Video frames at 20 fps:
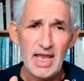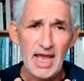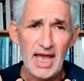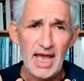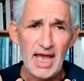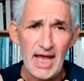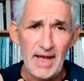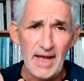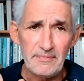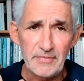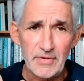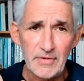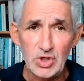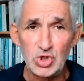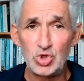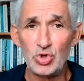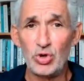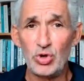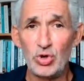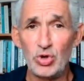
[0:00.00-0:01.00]
Um,
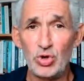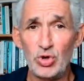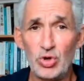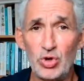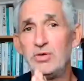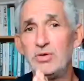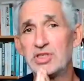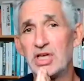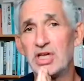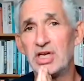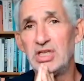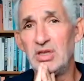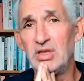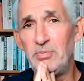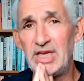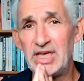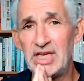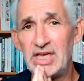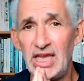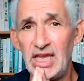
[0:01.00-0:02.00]
join our new study, the
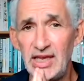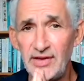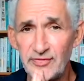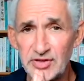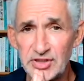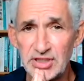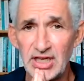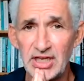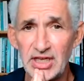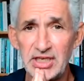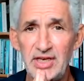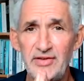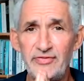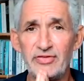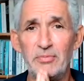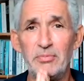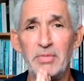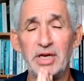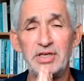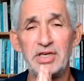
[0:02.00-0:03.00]
Big If Study
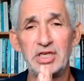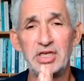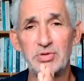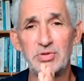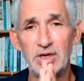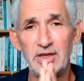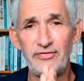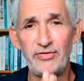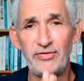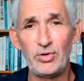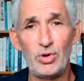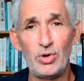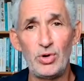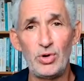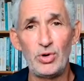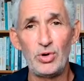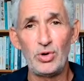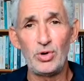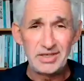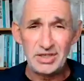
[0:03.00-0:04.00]
from Monday 24th.
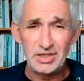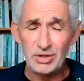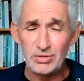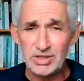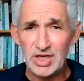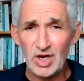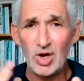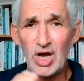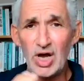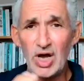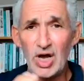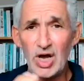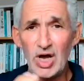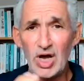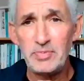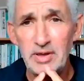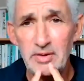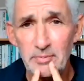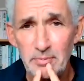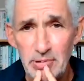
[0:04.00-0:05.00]
Do tell other
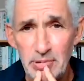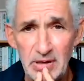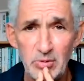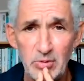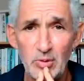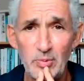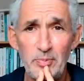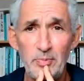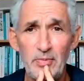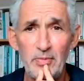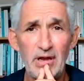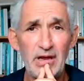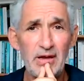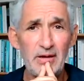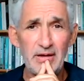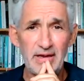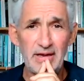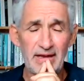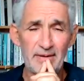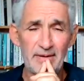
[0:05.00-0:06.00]
pe- people
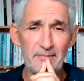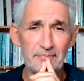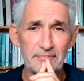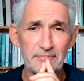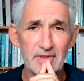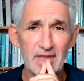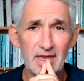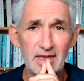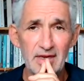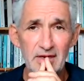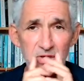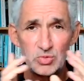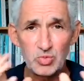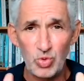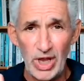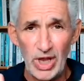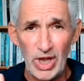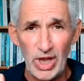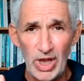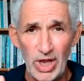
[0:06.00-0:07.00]
um, as
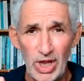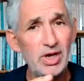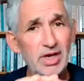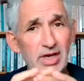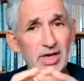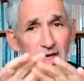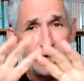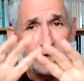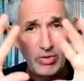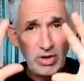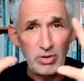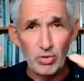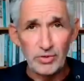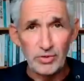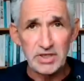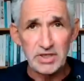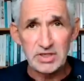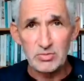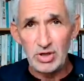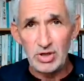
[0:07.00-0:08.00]
well. We want
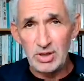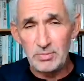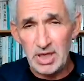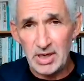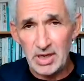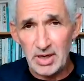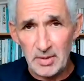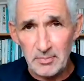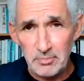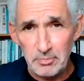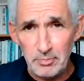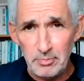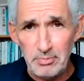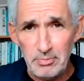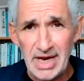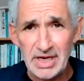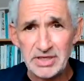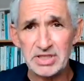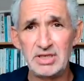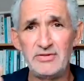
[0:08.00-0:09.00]
this to really be a
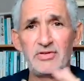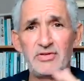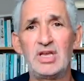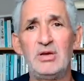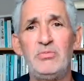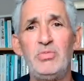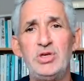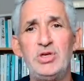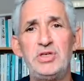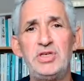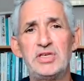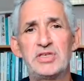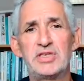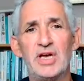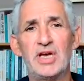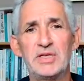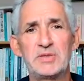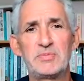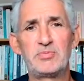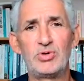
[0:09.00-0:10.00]
massive community
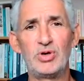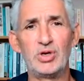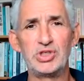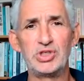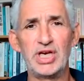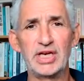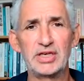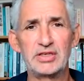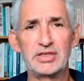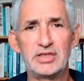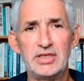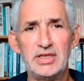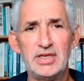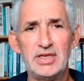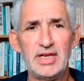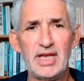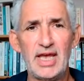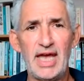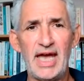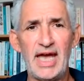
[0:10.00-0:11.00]
science project,
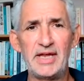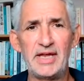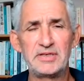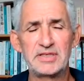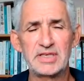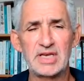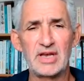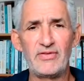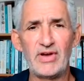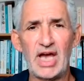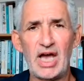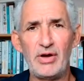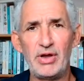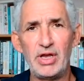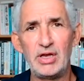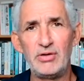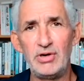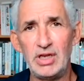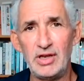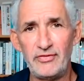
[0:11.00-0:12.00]
uh, discover how
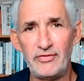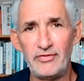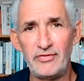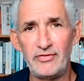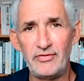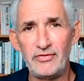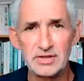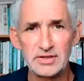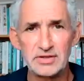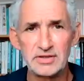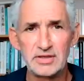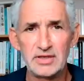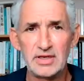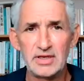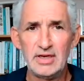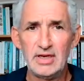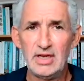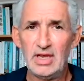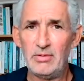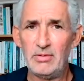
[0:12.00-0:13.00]
it really affects us.
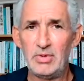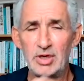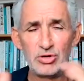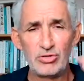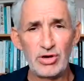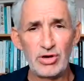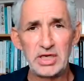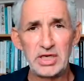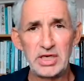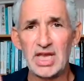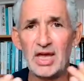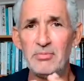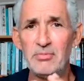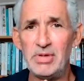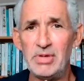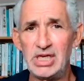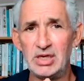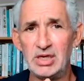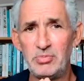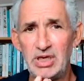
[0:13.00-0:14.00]
And it'd be great to get a
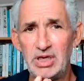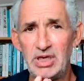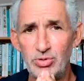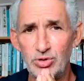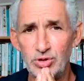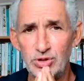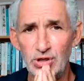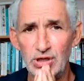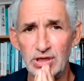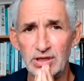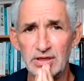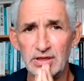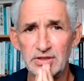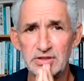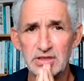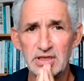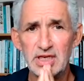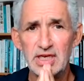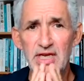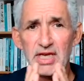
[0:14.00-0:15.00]
million people doing
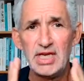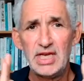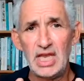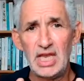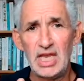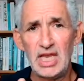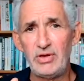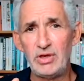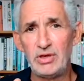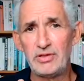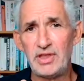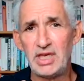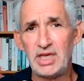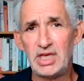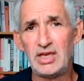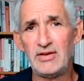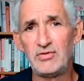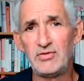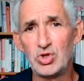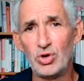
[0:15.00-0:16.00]
this. If you can
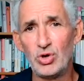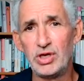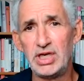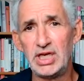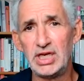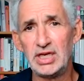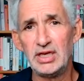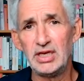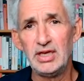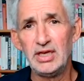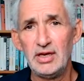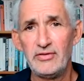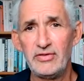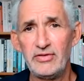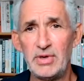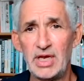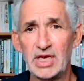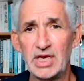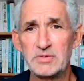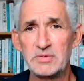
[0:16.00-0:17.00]
think of joining
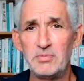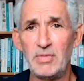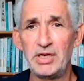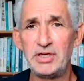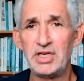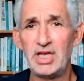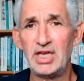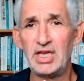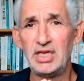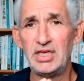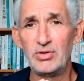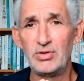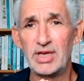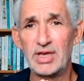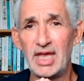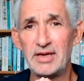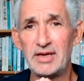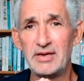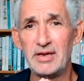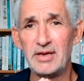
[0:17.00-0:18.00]
from next Monday, you
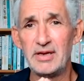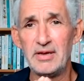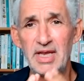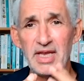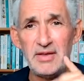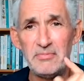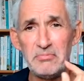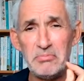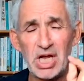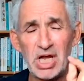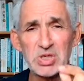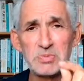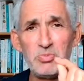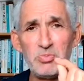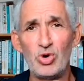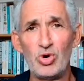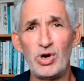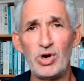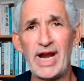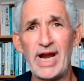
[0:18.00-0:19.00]
get much
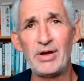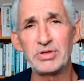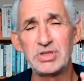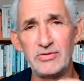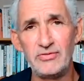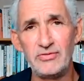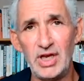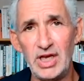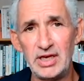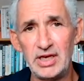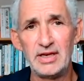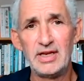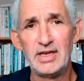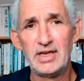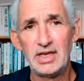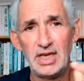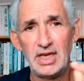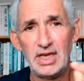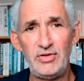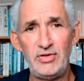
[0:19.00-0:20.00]
more out of it
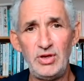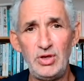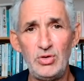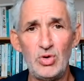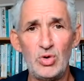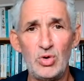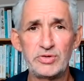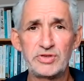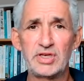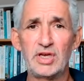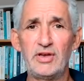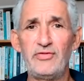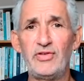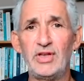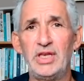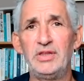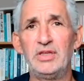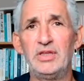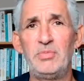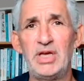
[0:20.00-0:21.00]
if you also
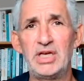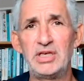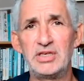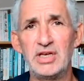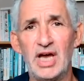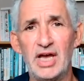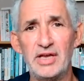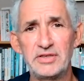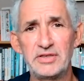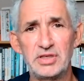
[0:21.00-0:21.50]
fill in the Big Diet